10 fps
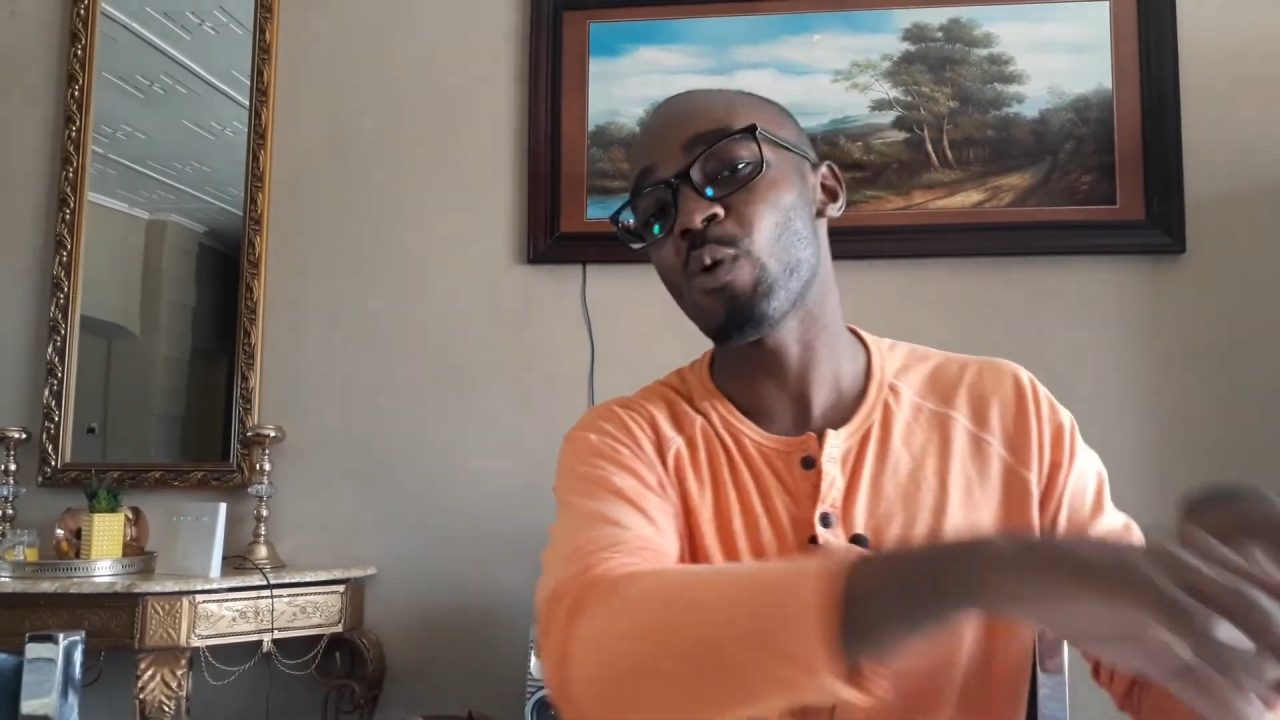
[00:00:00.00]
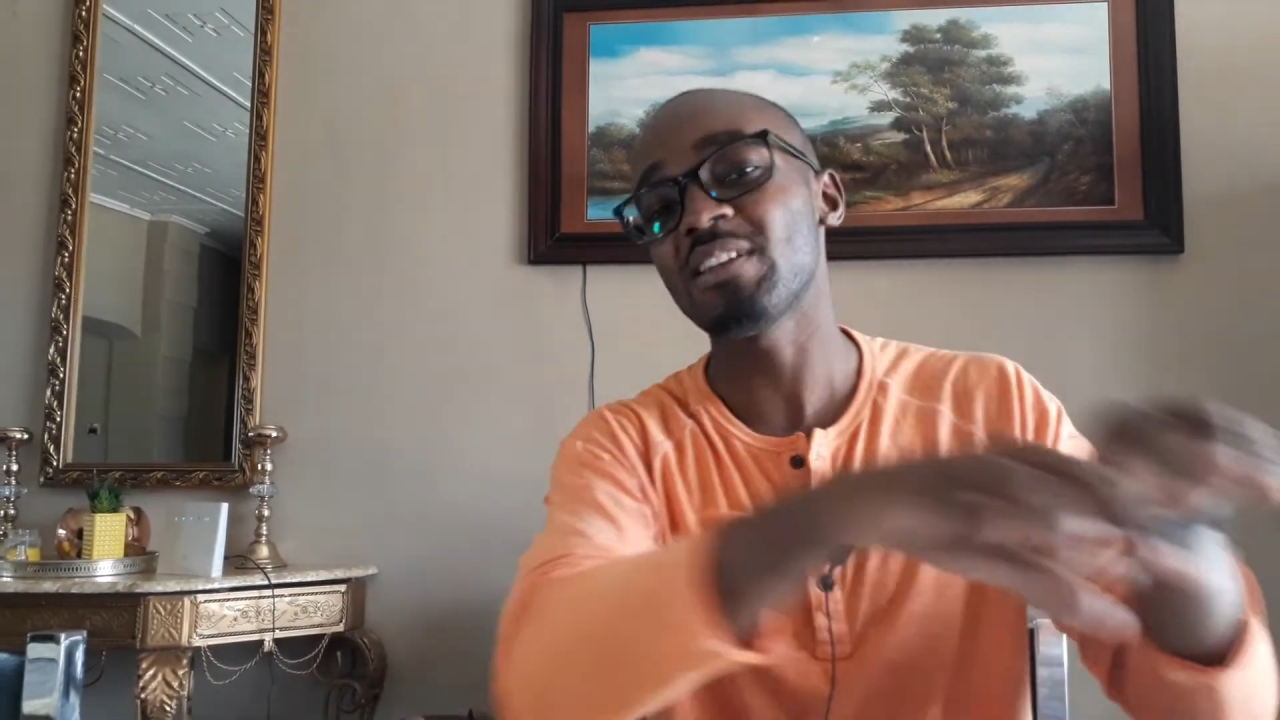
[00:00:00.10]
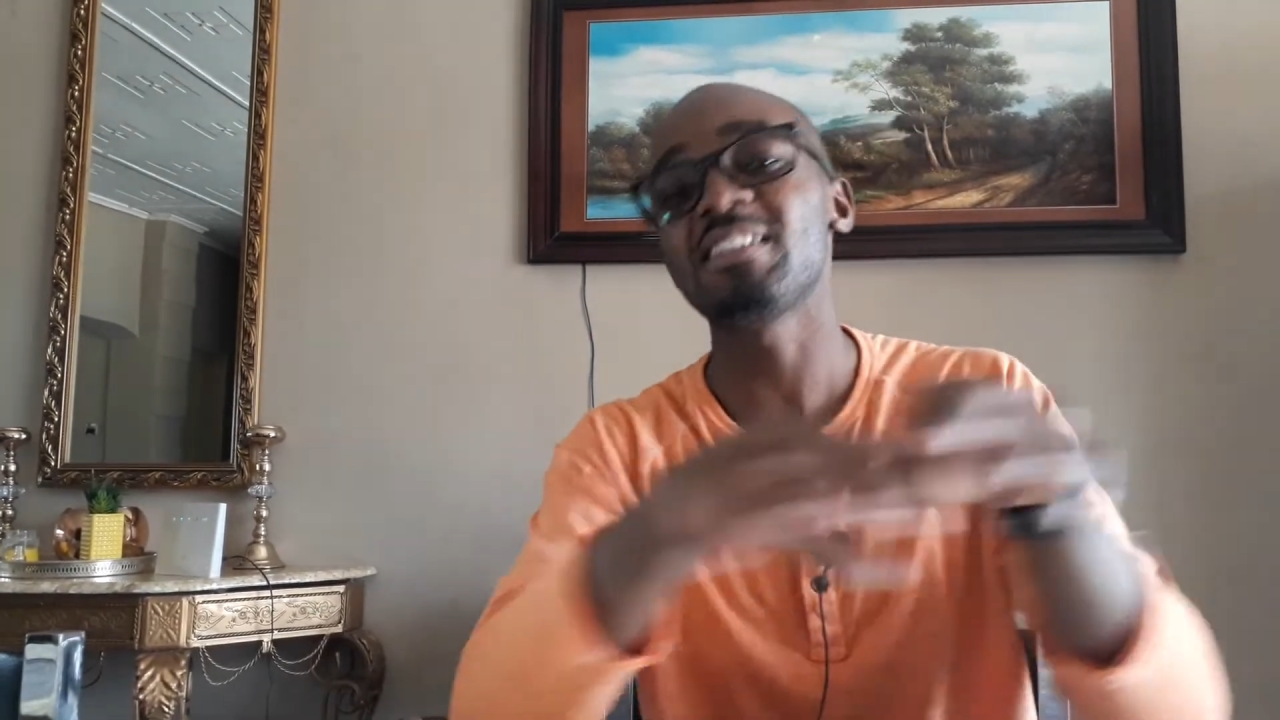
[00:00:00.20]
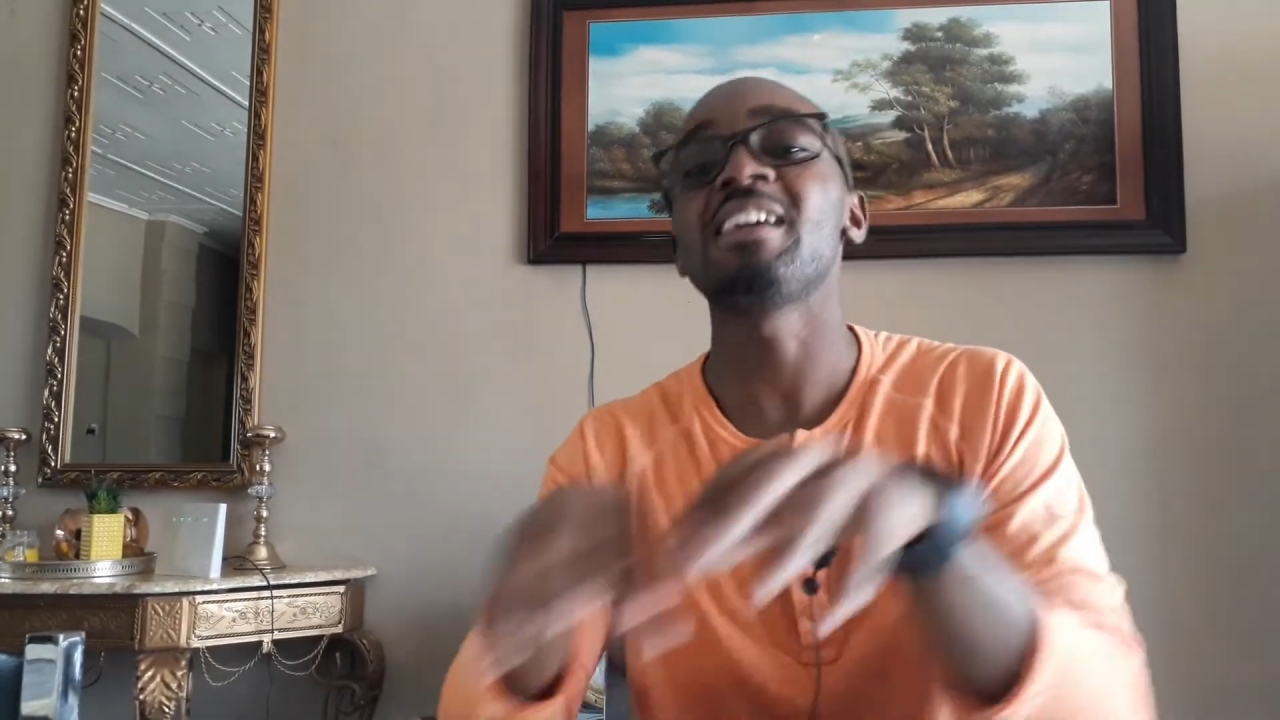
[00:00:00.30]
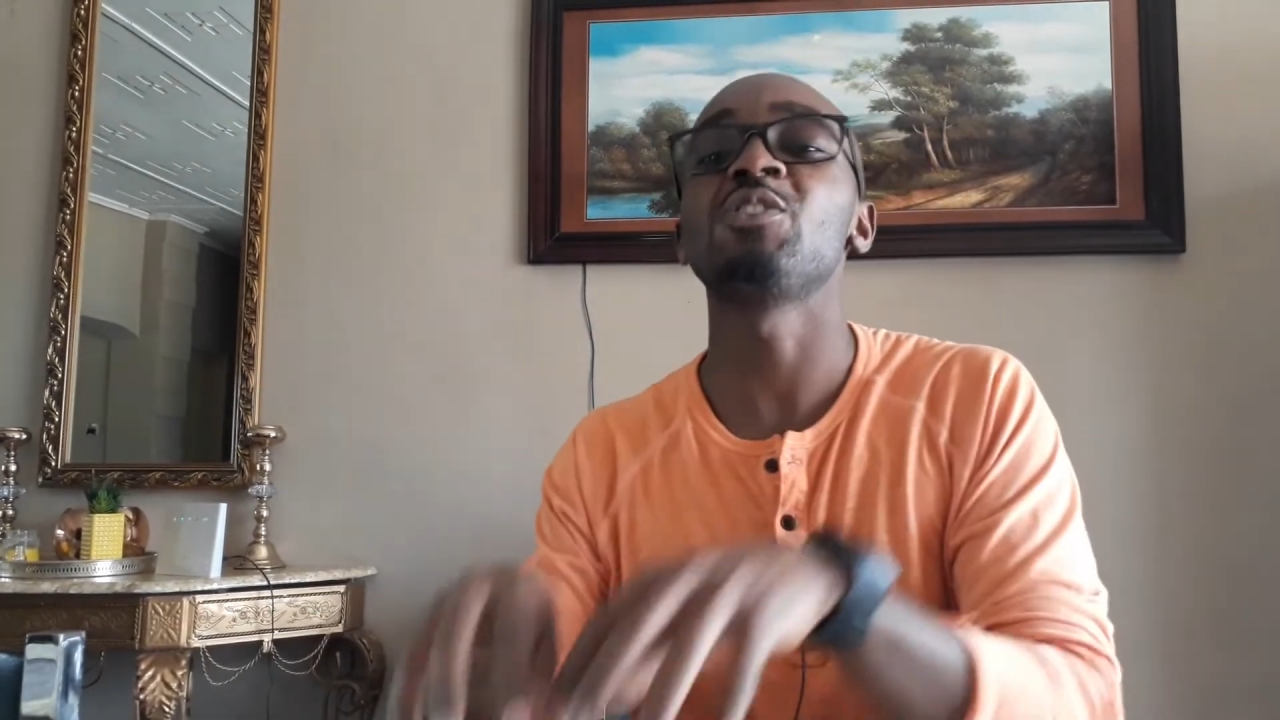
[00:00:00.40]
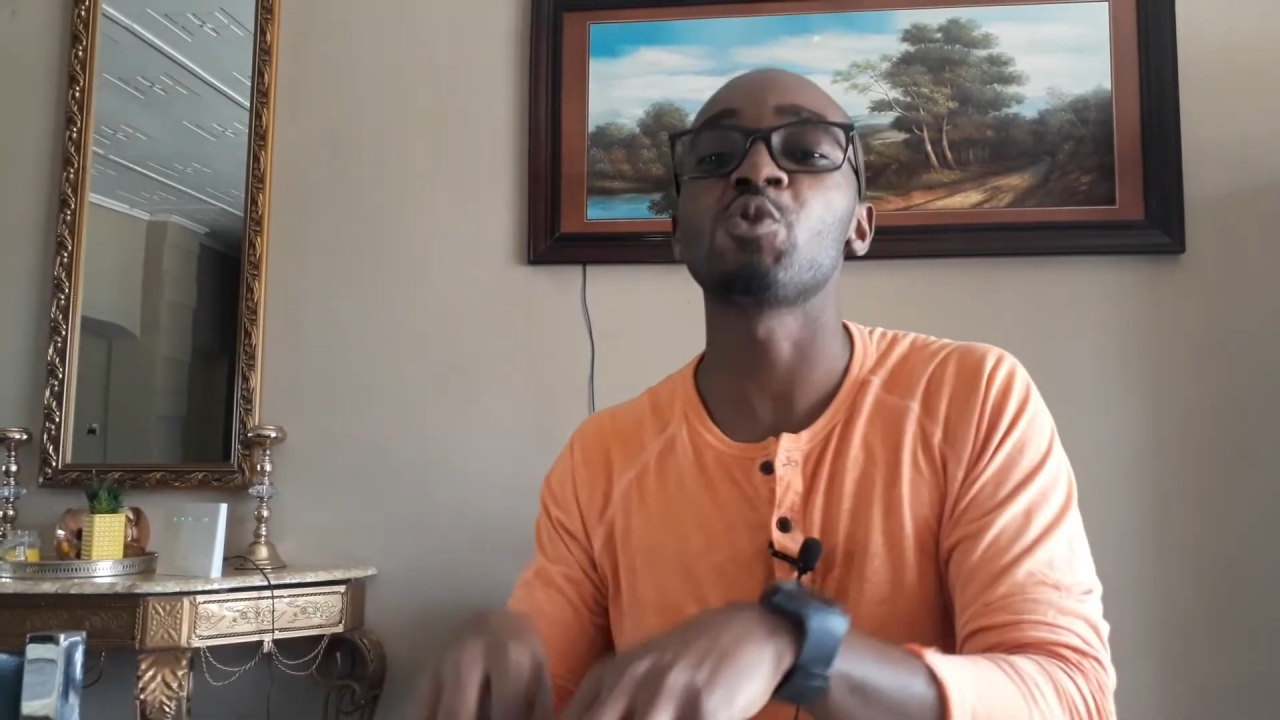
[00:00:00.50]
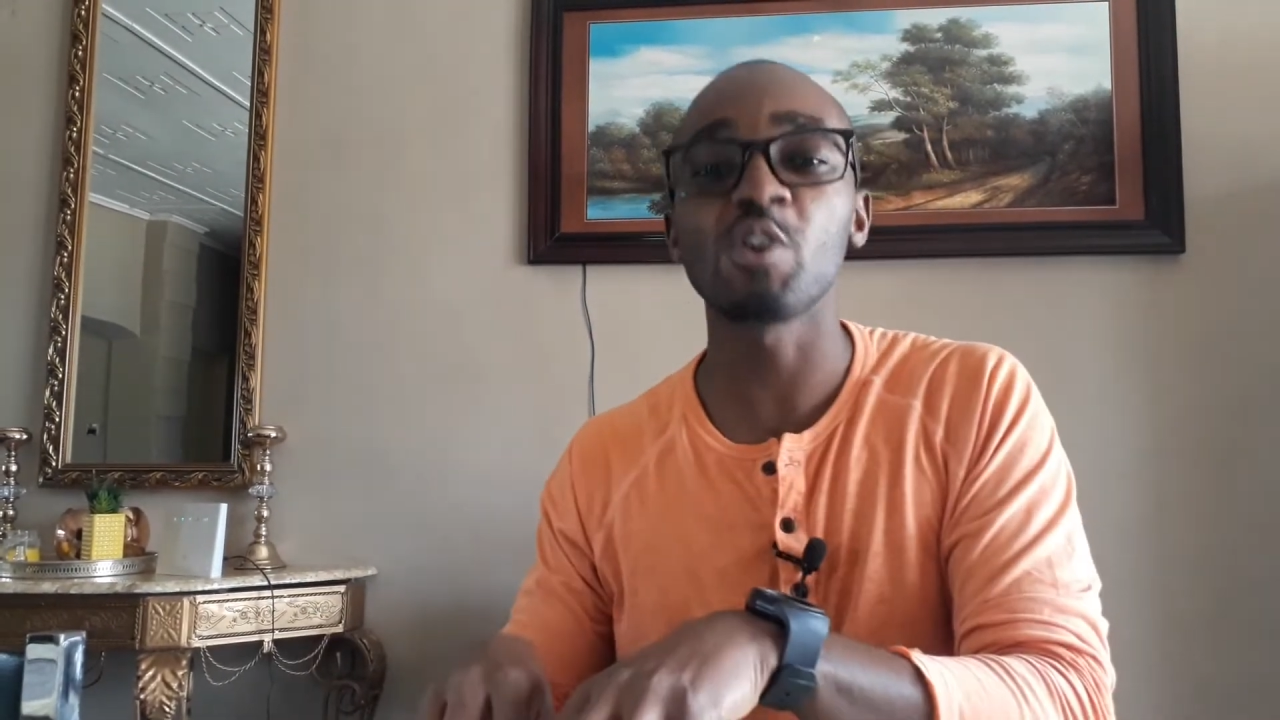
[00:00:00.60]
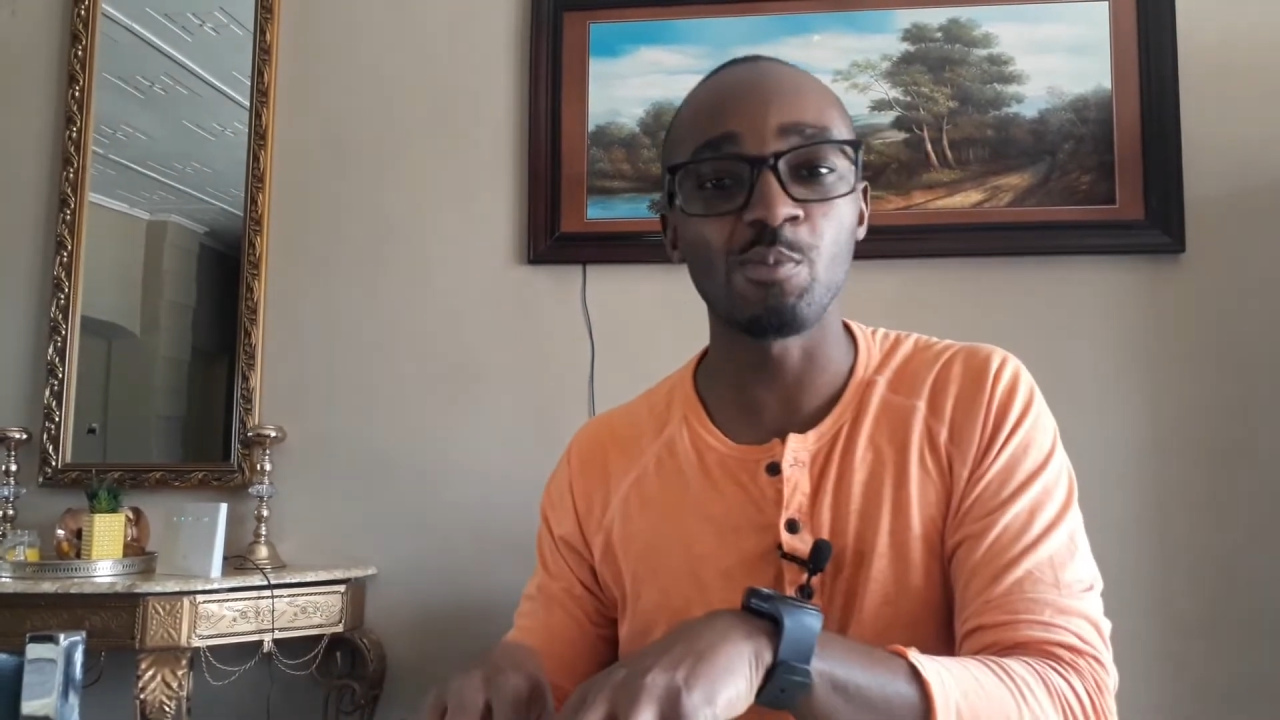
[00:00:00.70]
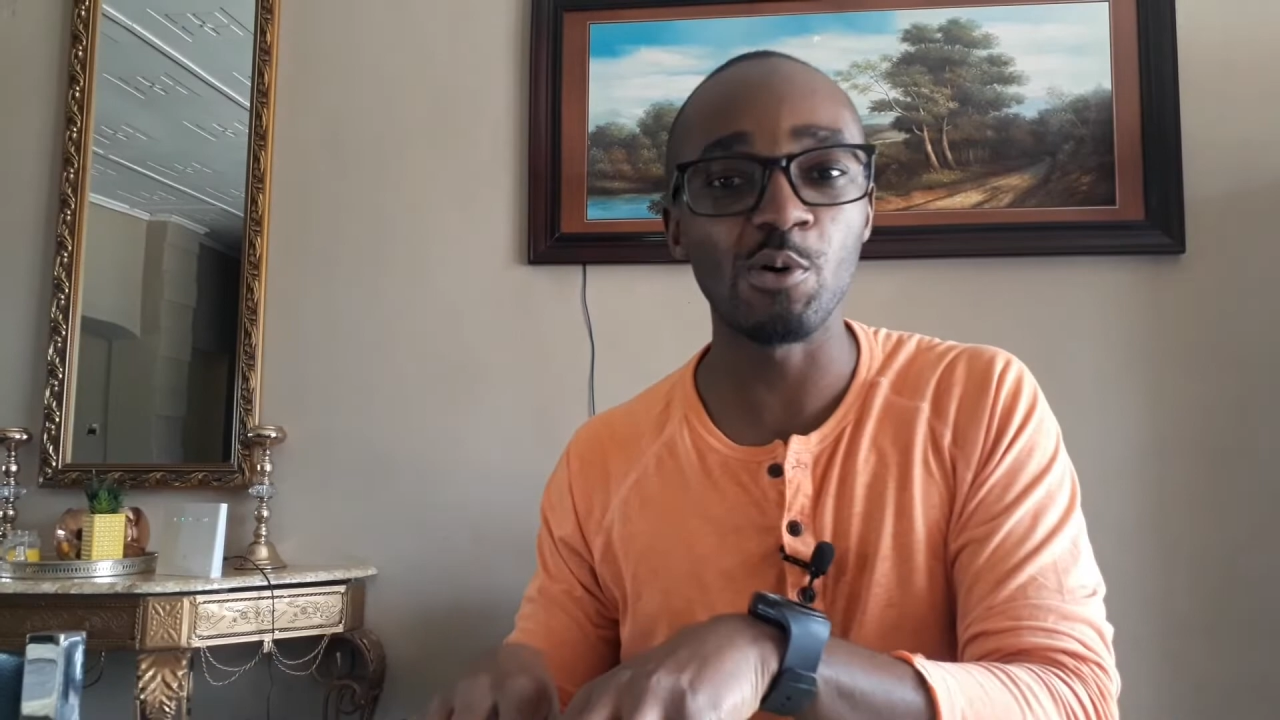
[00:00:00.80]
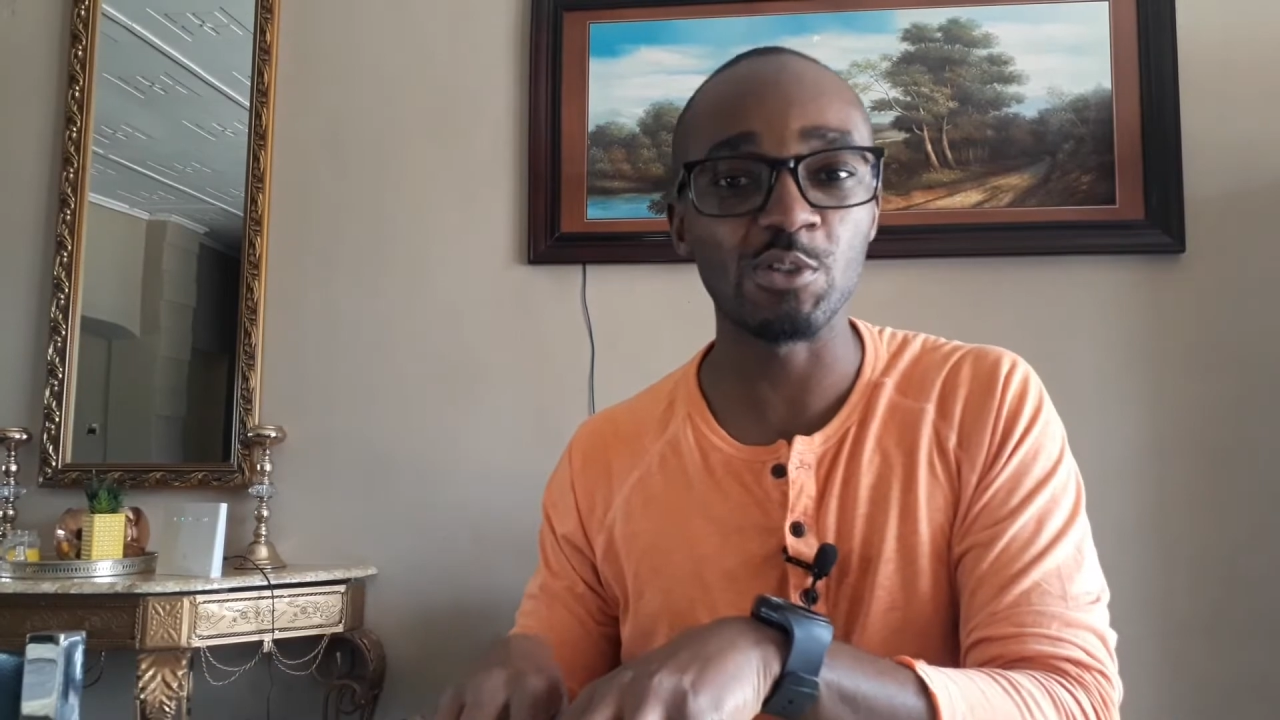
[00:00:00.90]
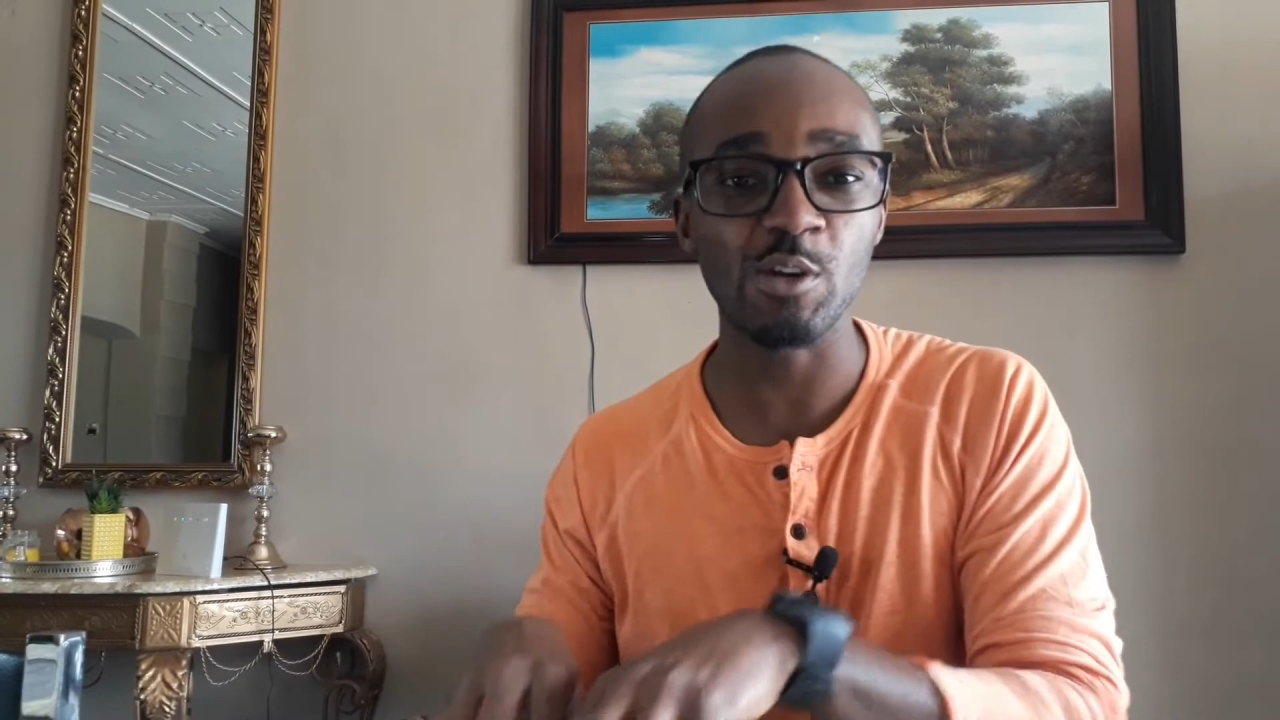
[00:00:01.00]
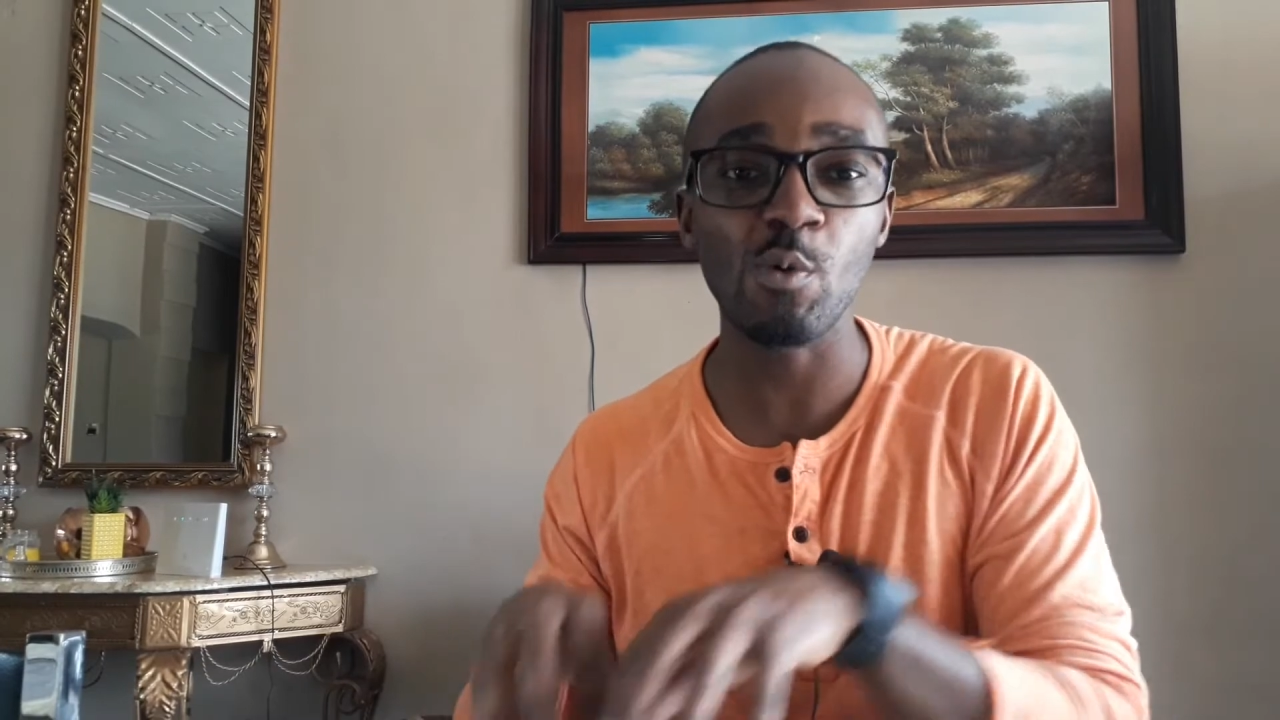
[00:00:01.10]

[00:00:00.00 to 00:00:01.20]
What did they enjoy most,